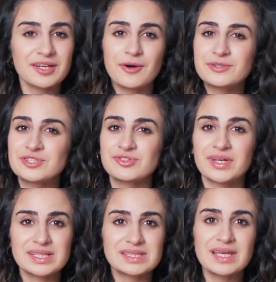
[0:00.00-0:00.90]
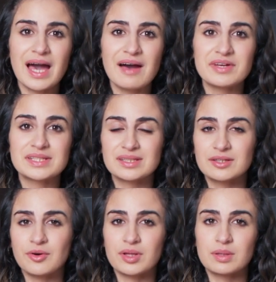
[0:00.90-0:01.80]
gonna go straight into the oven. It's
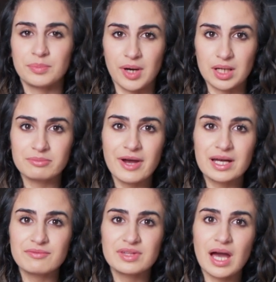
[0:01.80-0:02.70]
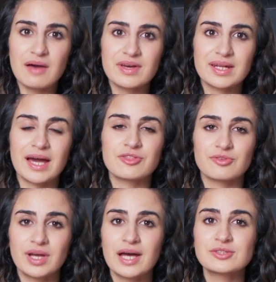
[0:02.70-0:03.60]
gonna go on the bottom rack of the oven at
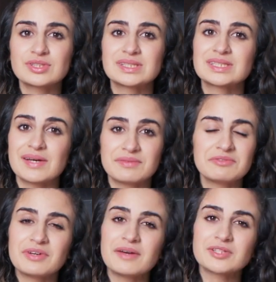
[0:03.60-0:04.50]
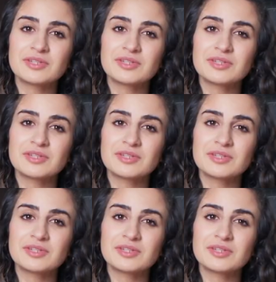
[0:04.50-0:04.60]
375